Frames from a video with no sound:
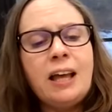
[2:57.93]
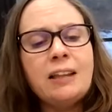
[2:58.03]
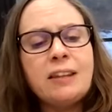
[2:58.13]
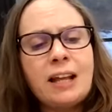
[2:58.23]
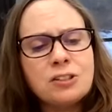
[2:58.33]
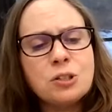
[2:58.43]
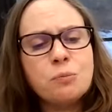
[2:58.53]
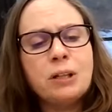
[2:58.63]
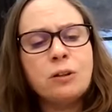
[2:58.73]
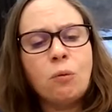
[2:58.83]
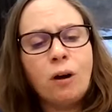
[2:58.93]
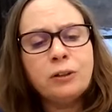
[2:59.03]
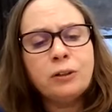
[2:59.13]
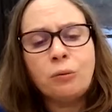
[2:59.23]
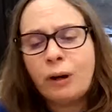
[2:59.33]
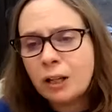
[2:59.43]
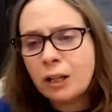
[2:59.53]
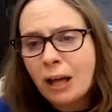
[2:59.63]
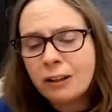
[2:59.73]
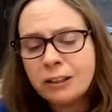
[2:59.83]
and that should be the one who read
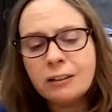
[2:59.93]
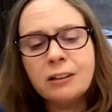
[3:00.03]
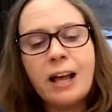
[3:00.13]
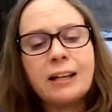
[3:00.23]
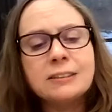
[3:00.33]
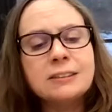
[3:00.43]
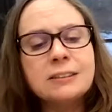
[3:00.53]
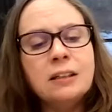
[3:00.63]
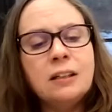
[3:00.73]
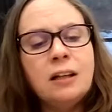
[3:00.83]
about it in class.